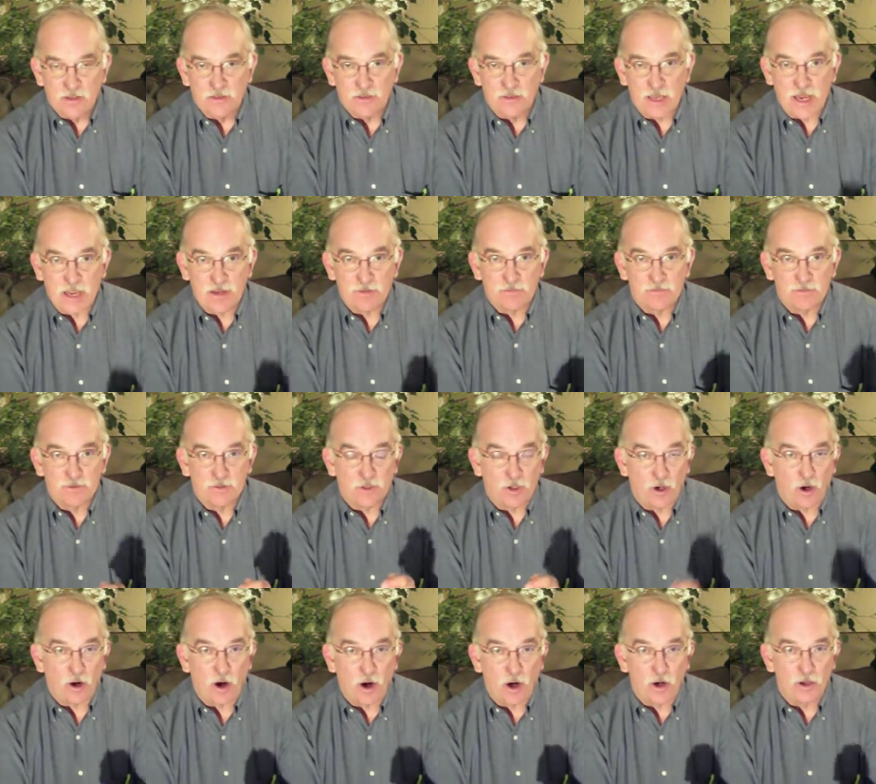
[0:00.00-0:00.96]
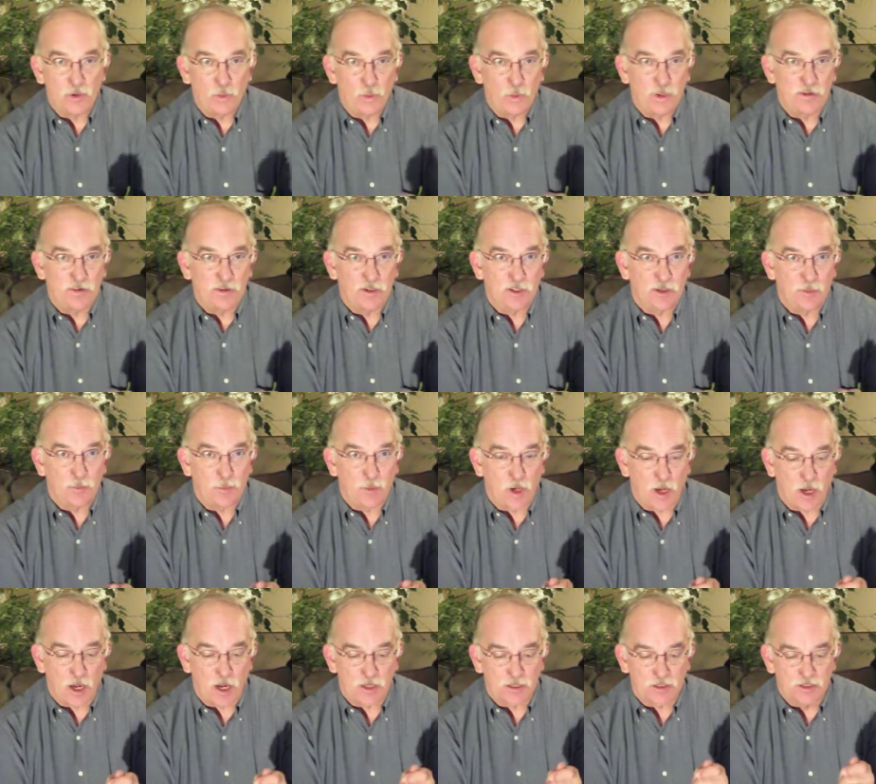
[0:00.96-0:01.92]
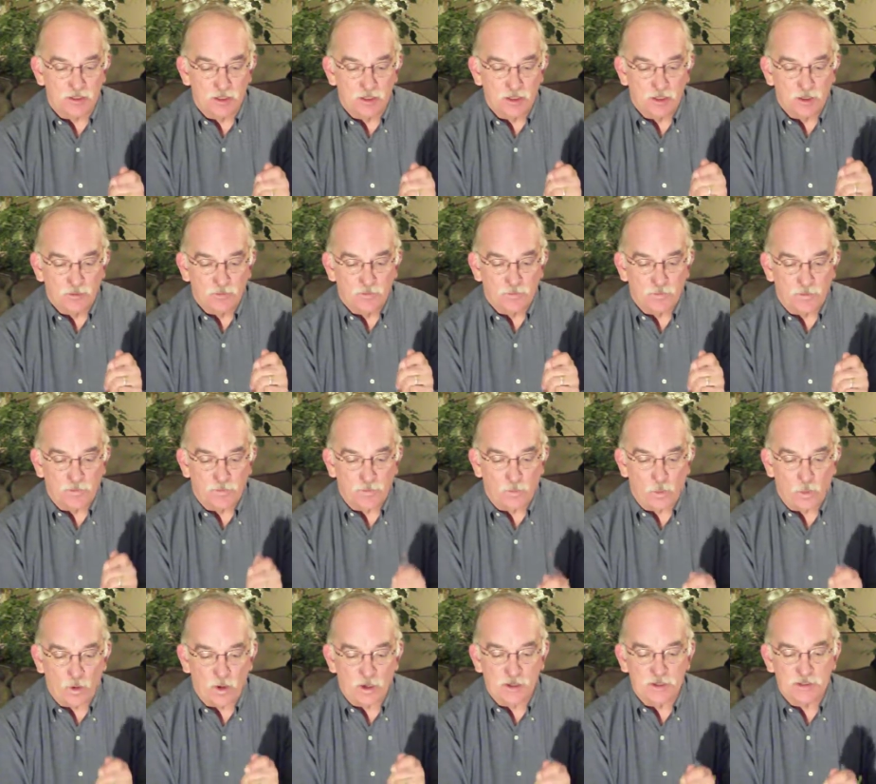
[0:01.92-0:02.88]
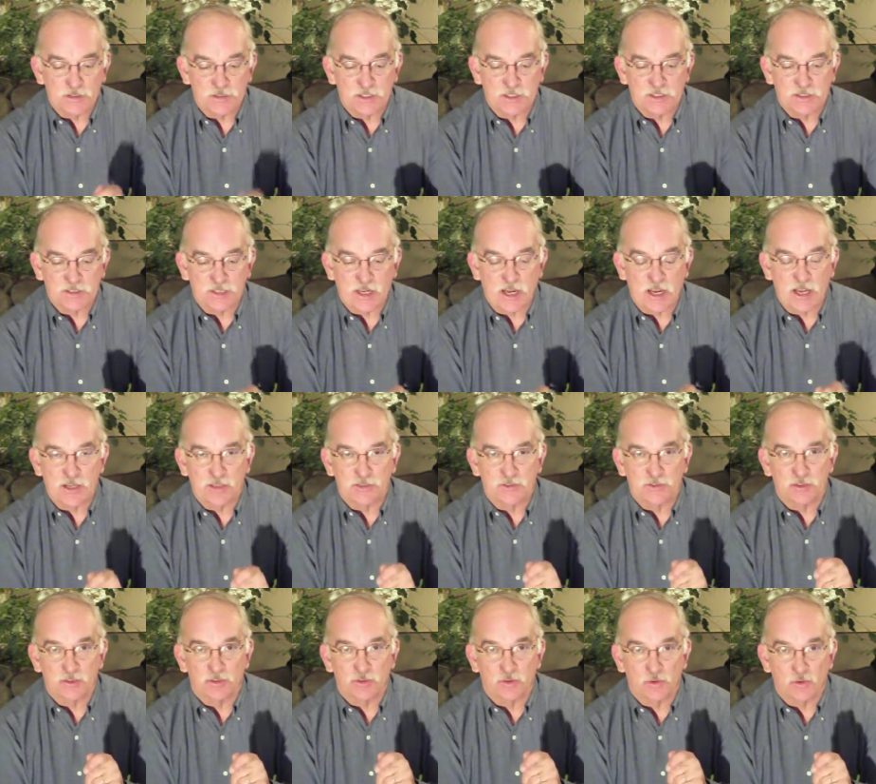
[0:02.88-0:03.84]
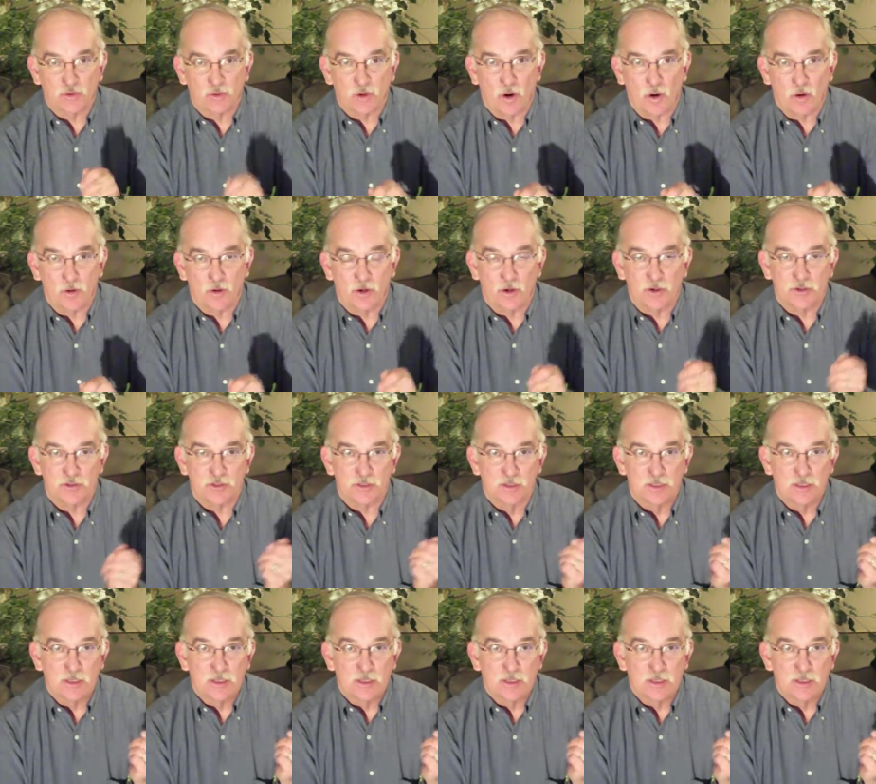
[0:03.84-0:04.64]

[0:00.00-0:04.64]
that car that we could have bought for 406,000 kroners